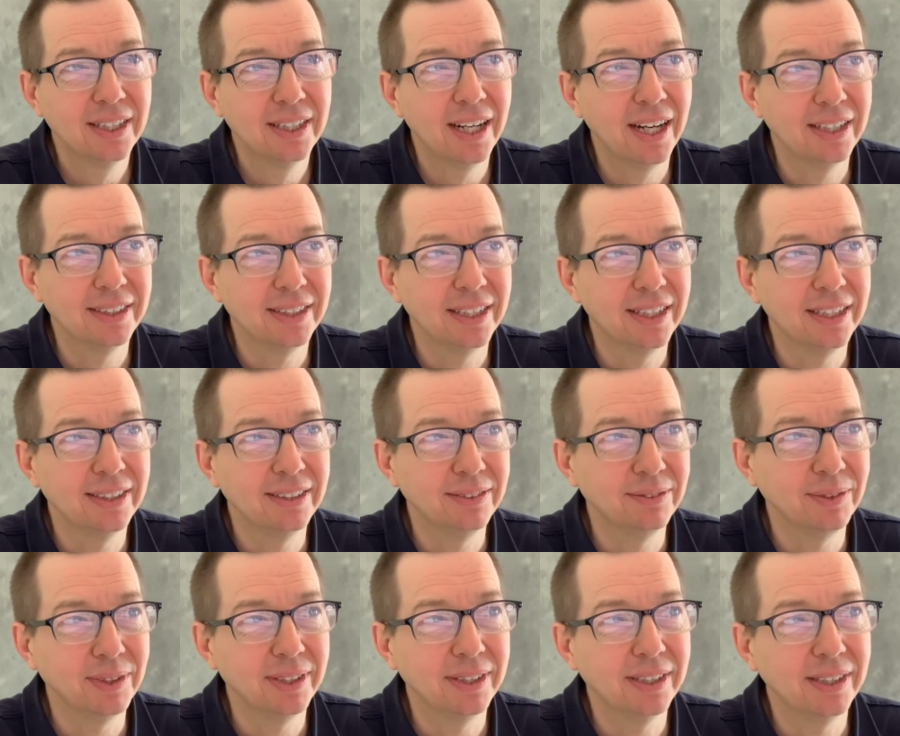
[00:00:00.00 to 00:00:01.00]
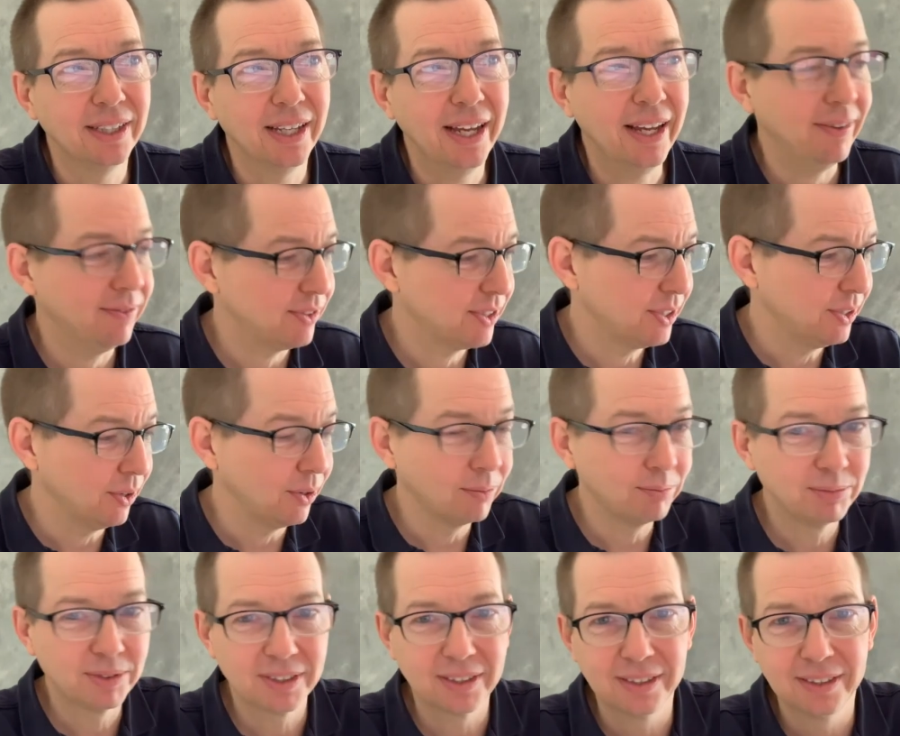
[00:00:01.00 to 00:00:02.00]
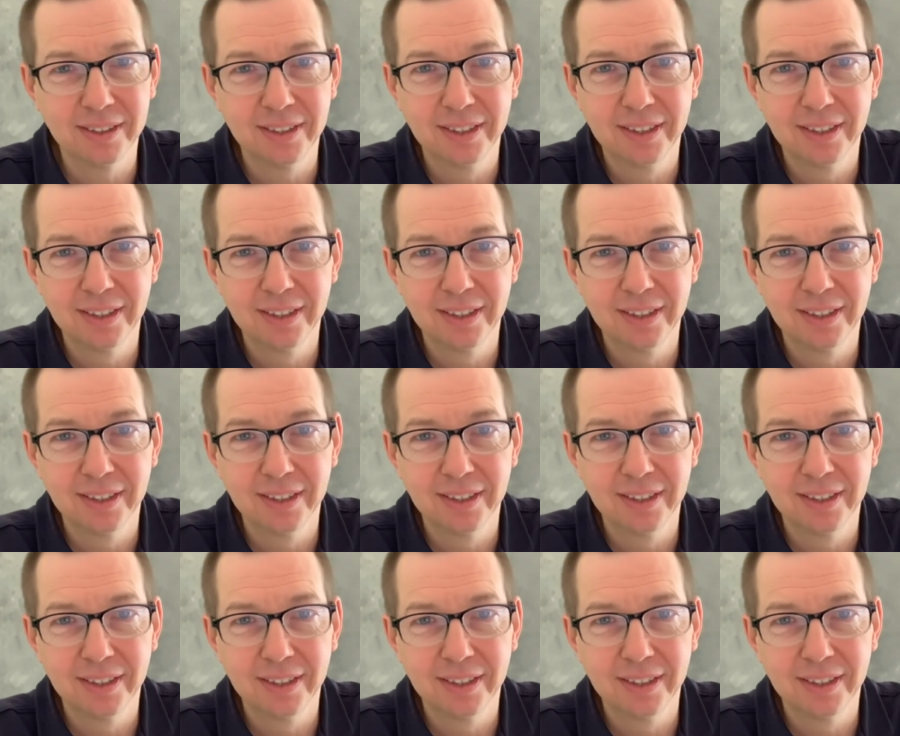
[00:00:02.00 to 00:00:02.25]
And then with the f-stops,